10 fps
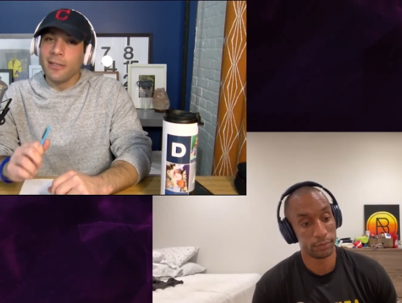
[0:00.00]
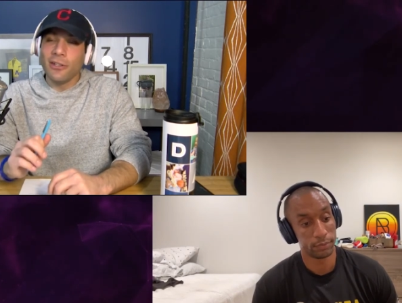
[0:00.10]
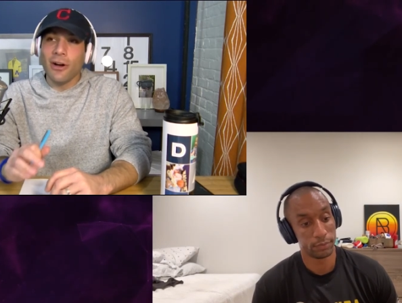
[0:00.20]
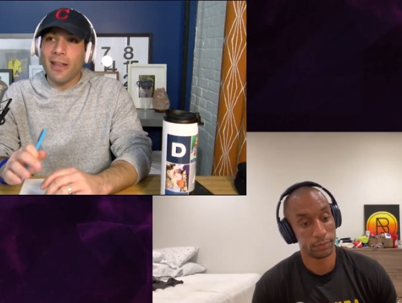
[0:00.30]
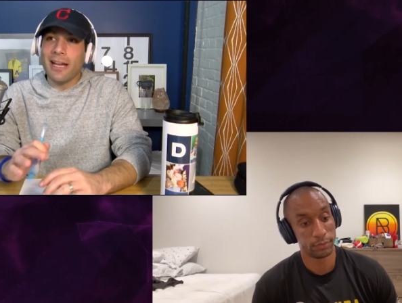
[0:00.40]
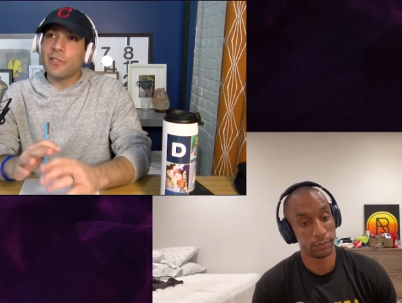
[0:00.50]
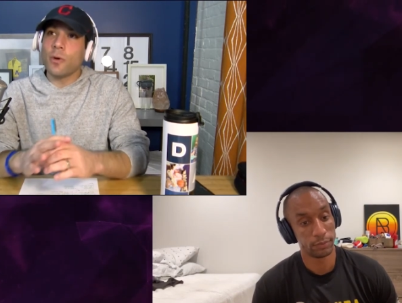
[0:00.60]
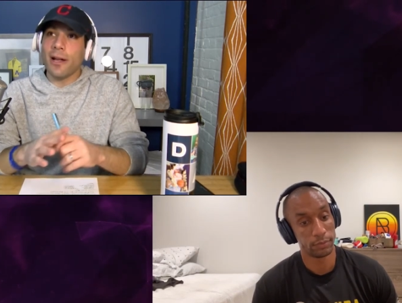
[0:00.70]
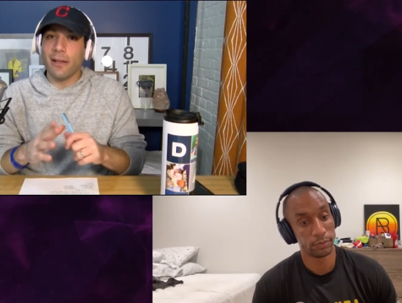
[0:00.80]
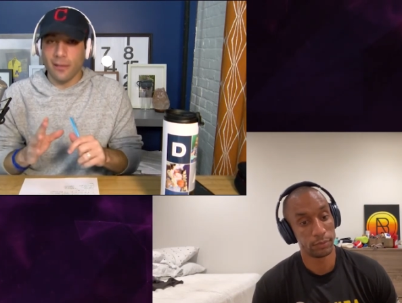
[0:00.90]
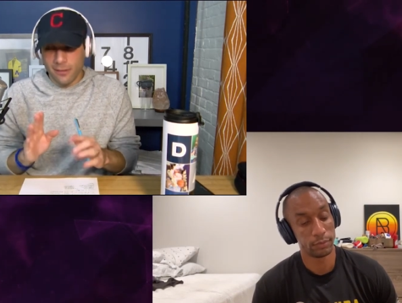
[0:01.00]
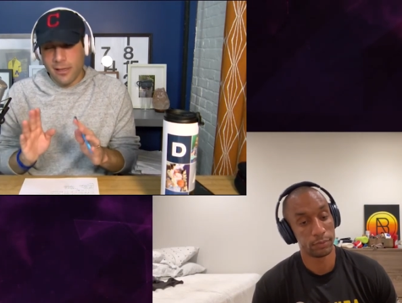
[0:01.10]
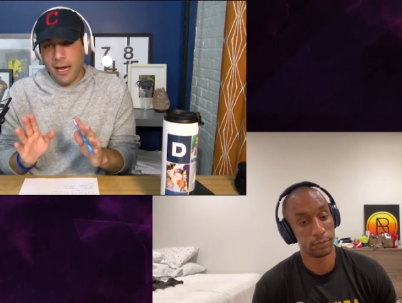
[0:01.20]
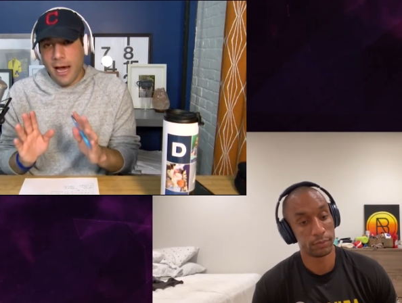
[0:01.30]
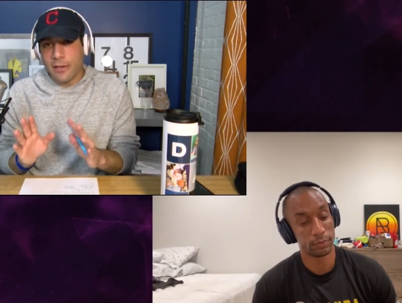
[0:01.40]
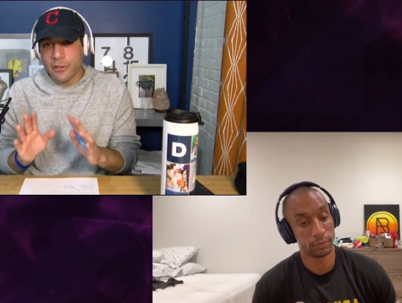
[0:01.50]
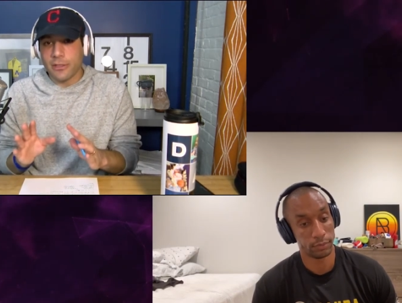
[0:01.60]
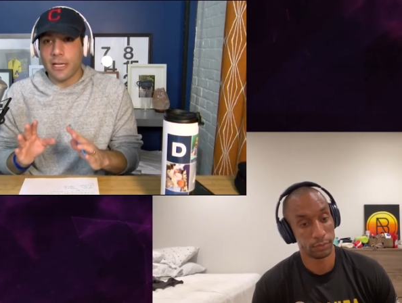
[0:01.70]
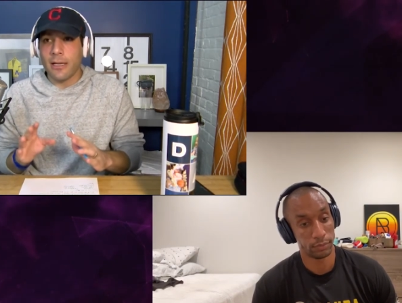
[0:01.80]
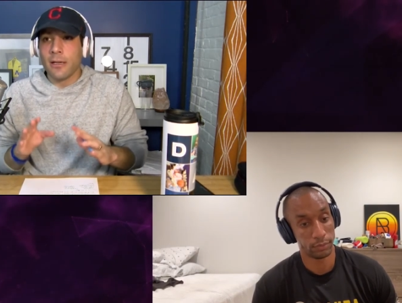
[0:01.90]
Speaker 1: you know, and that's why I
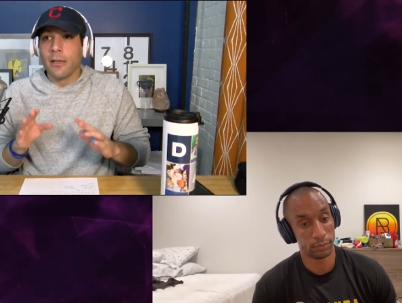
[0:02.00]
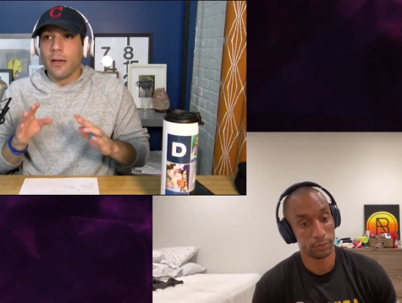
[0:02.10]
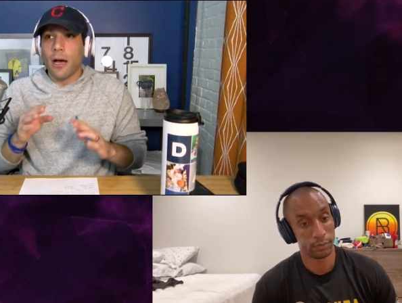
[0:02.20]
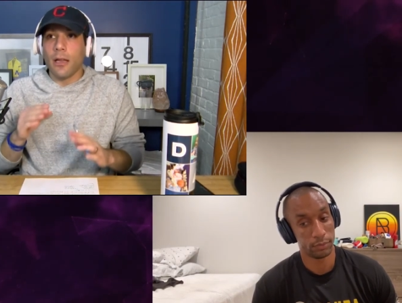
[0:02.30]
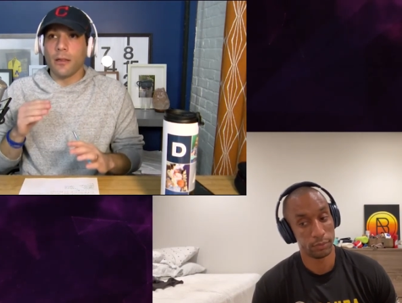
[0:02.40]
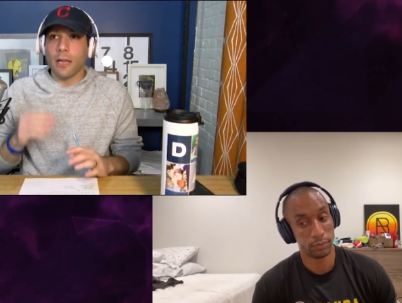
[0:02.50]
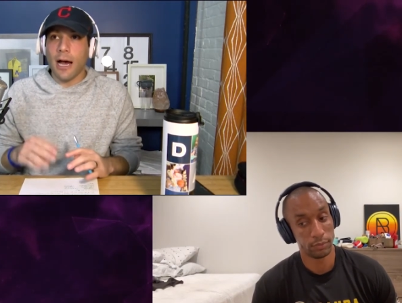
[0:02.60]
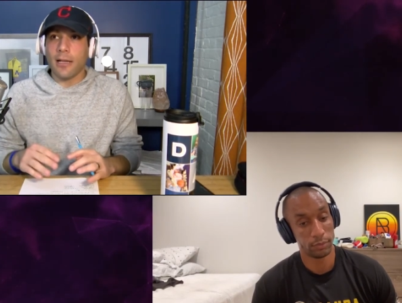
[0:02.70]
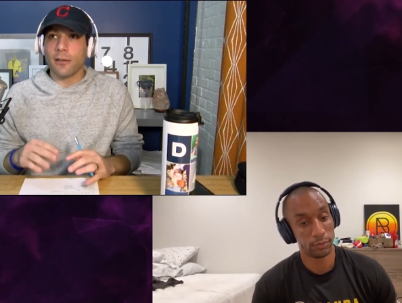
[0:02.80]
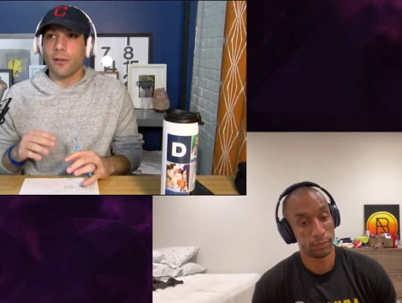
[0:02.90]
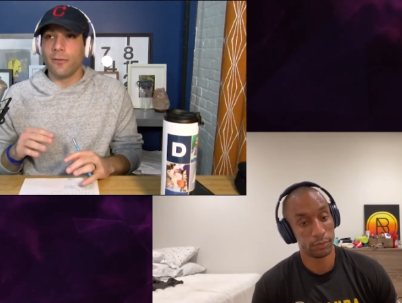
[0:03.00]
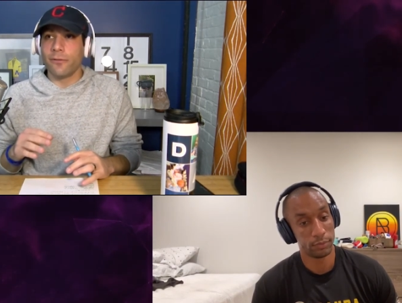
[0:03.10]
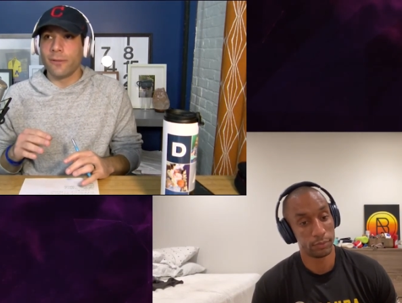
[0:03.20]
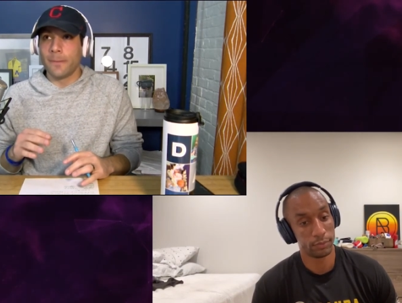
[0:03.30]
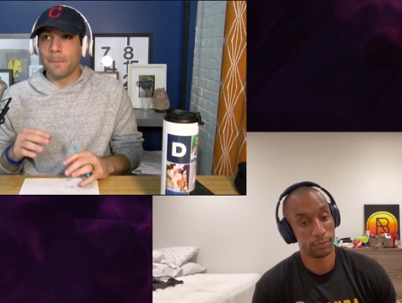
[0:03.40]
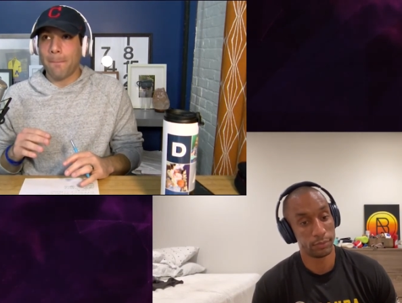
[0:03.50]
should say a lot of